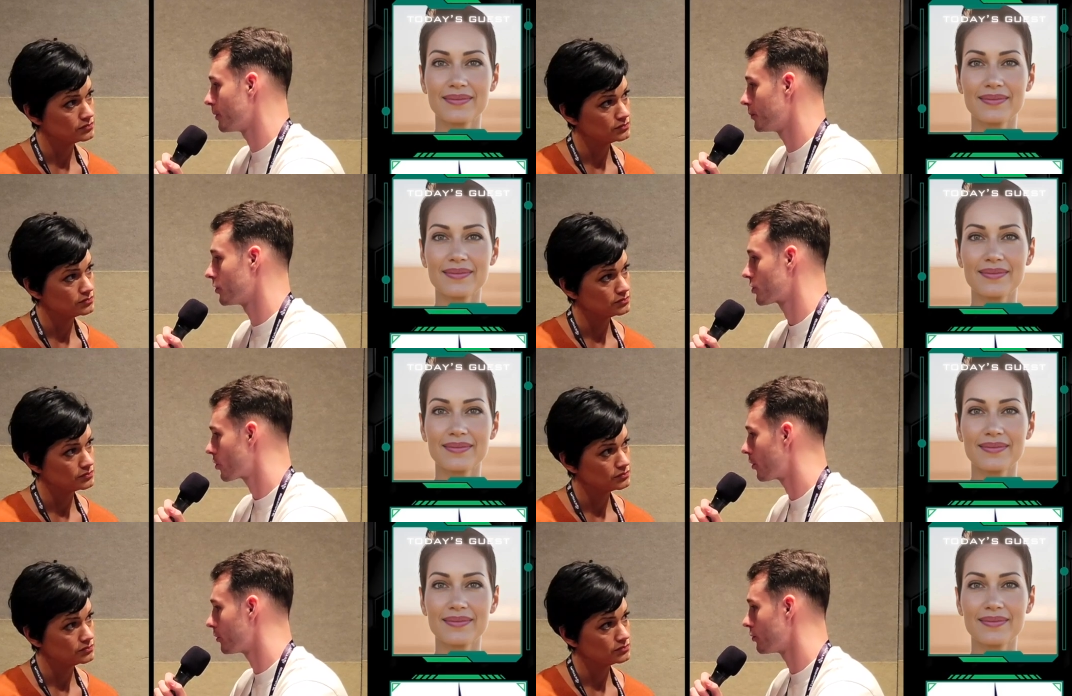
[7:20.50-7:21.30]
Speaker 1: for people to
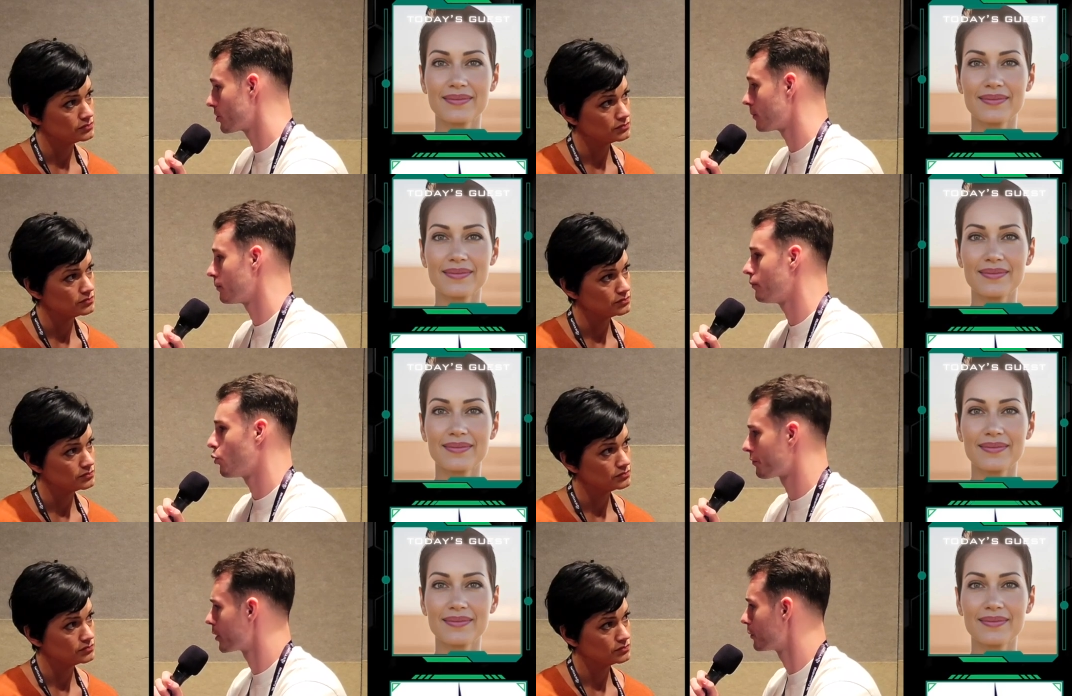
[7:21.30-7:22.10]
start using
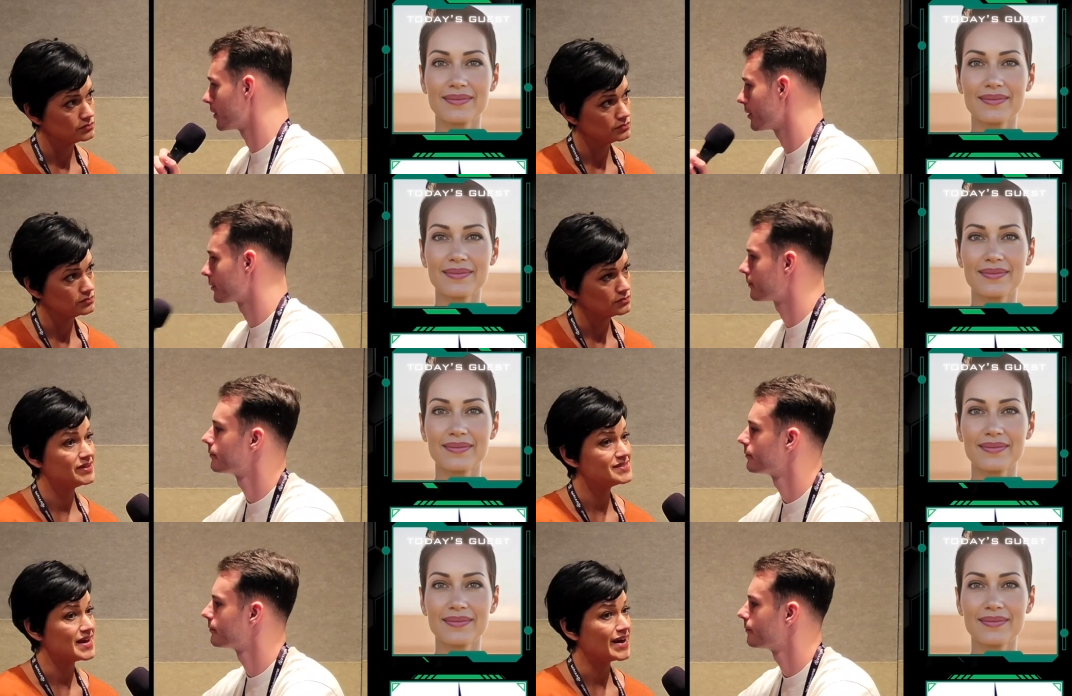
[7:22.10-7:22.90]
more frequently?
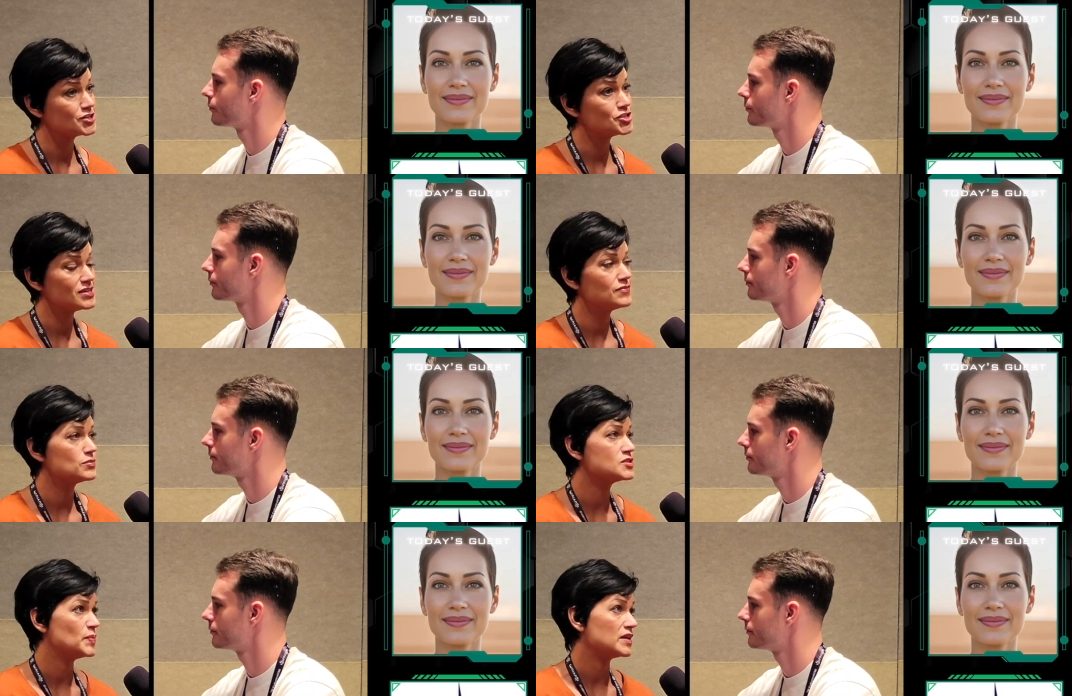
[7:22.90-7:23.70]
Speaker 2: It's actually, even
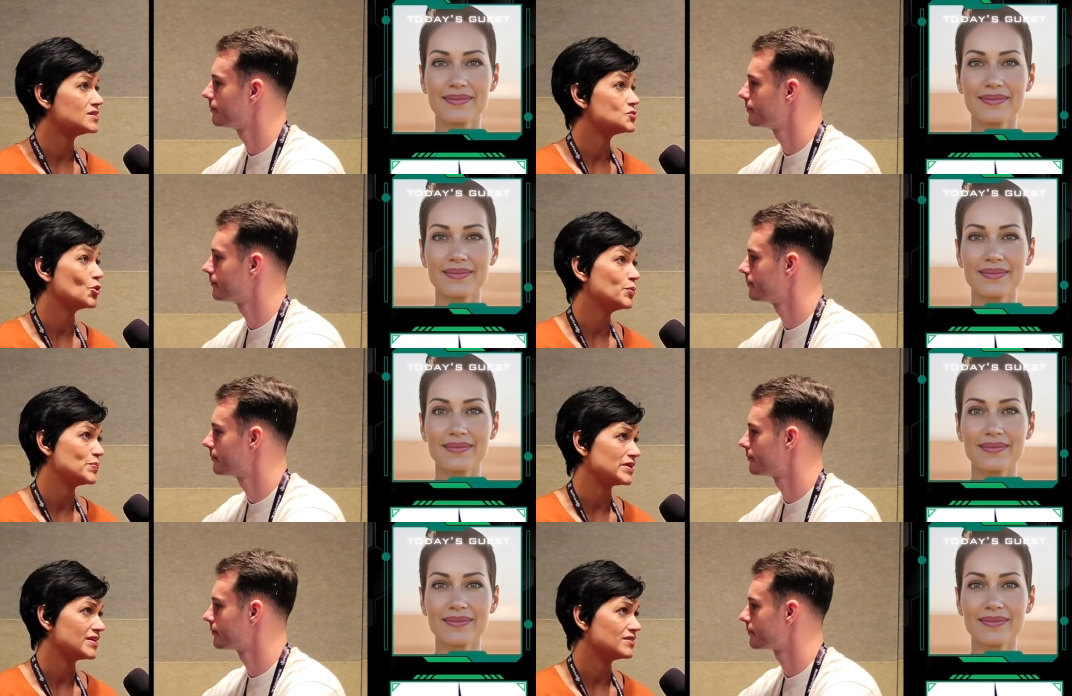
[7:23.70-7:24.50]
though it's beta, it's open
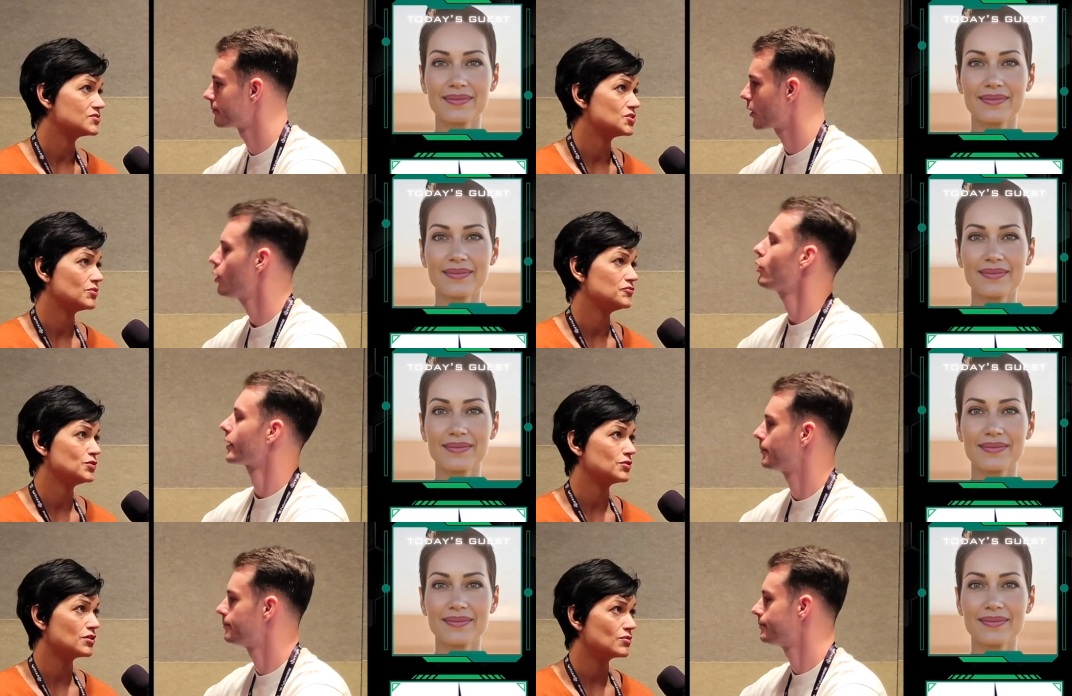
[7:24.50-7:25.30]
beta. So if you
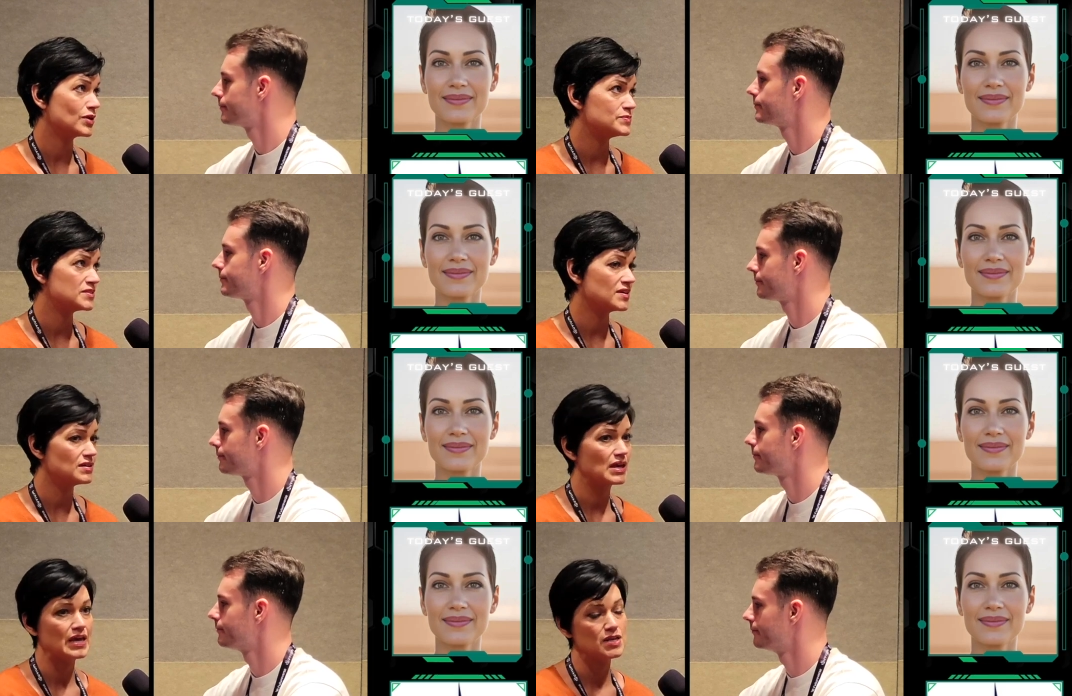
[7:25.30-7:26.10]
go to our
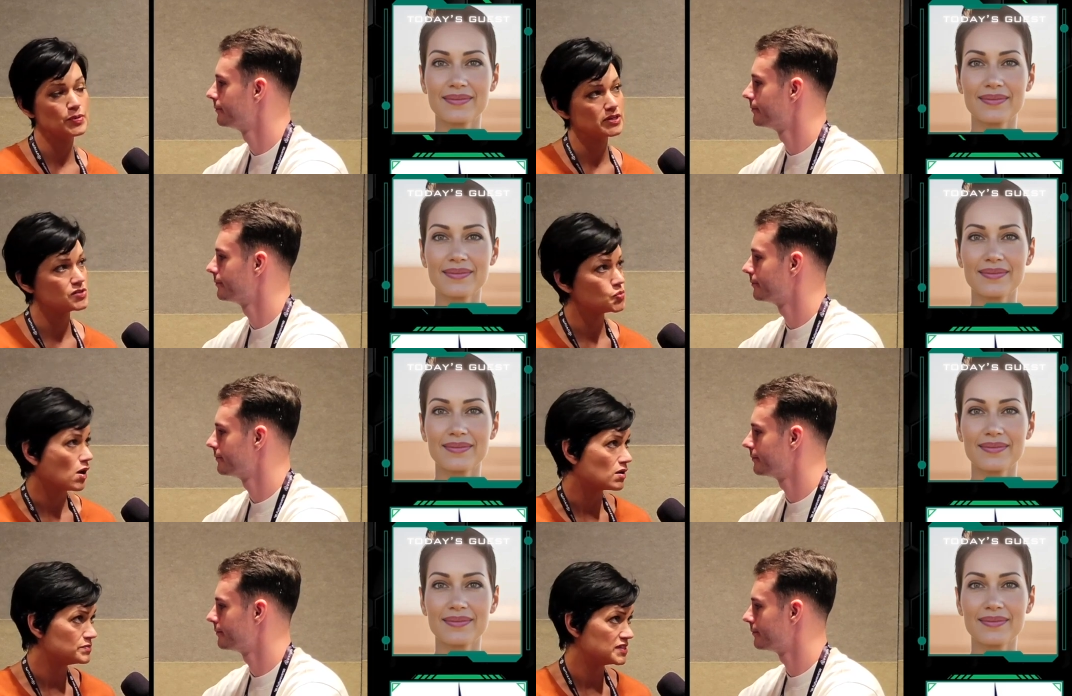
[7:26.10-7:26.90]
website, anybody is
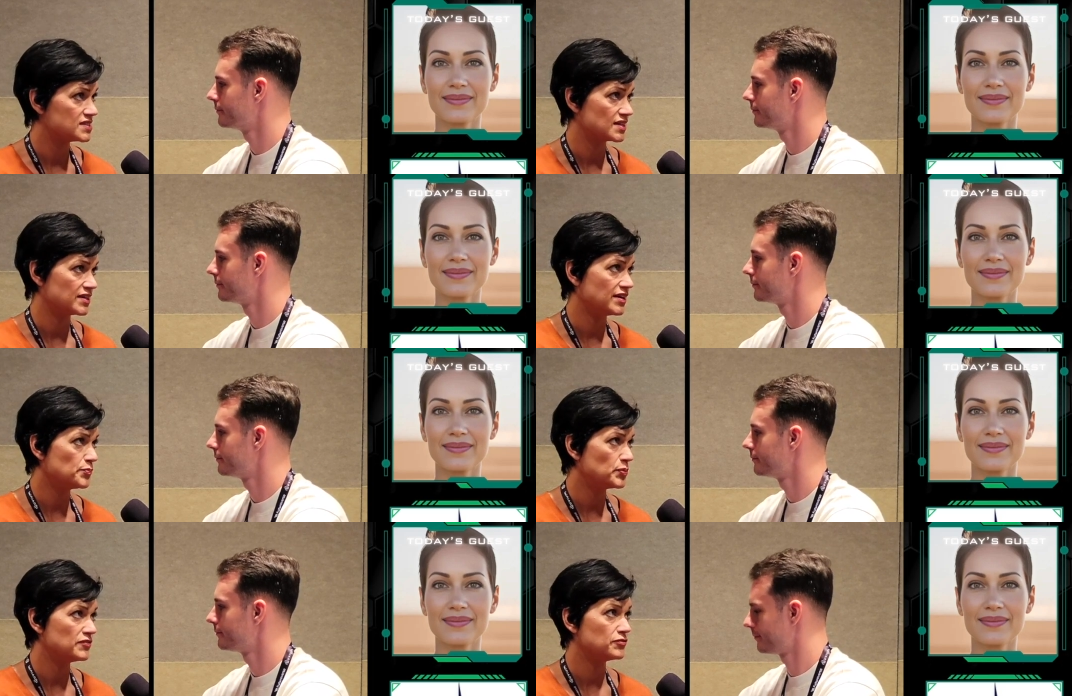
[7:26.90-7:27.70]
welcome to sign
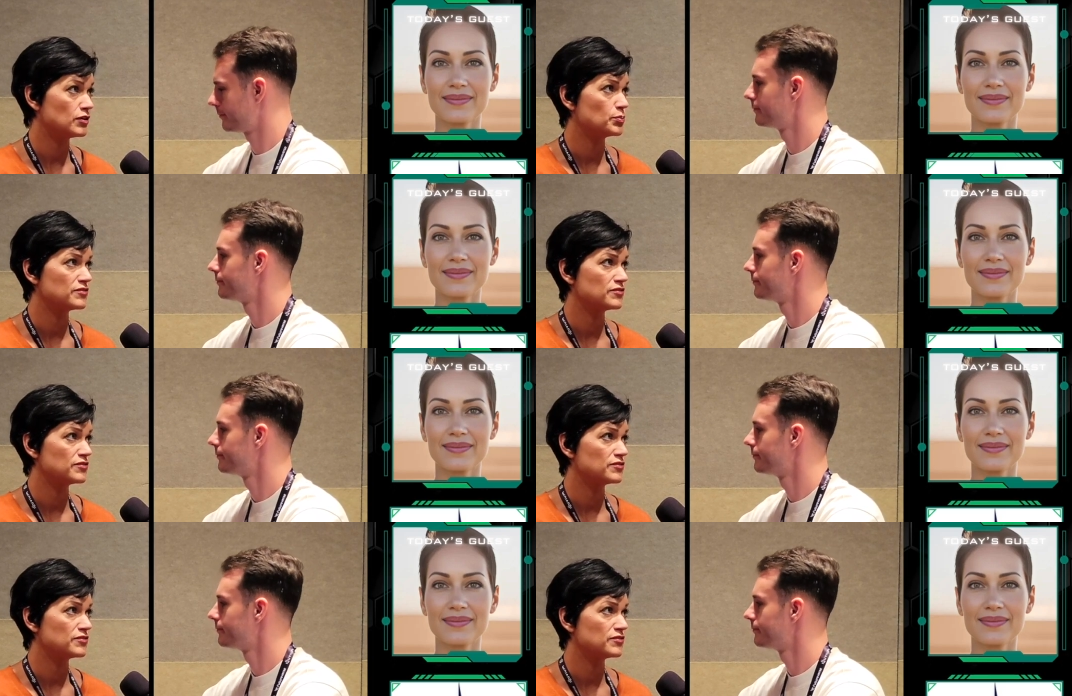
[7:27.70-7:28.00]
up. If you're a